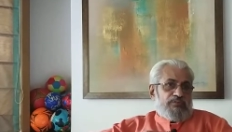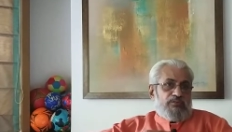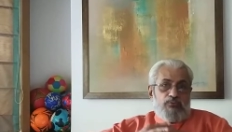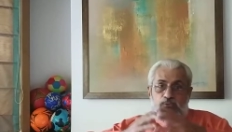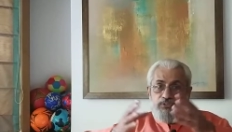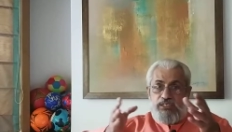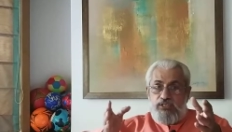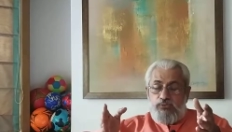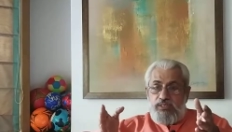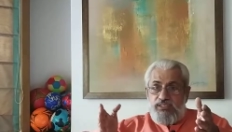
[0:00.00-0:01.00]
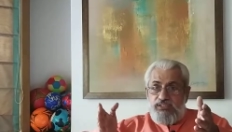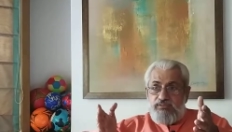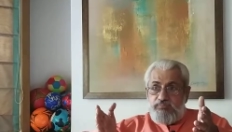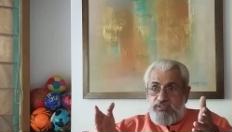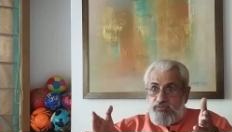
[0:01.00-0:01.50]
rules and regulations
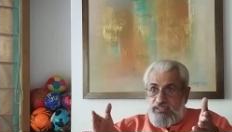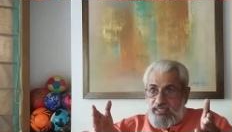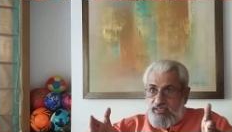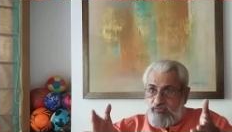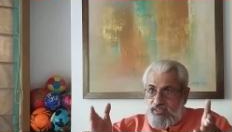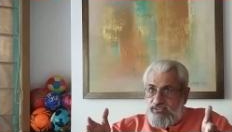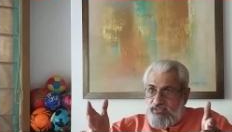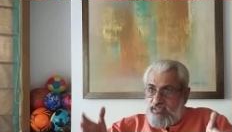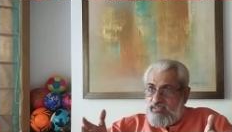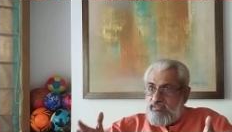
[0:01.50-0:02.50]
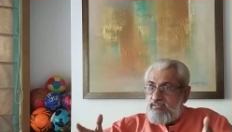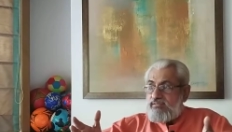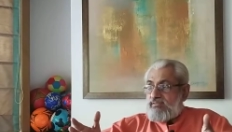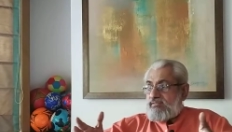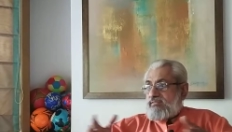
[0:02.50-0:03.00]
means we take it very seriously
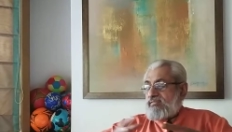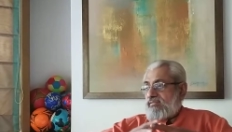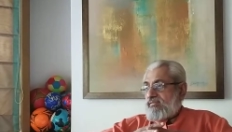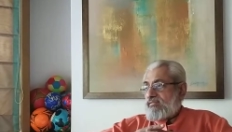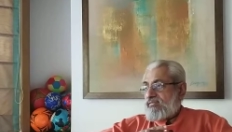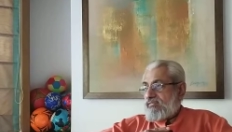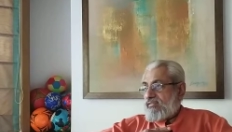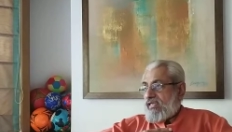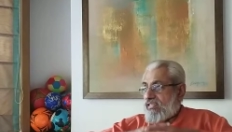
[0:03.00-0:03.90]
and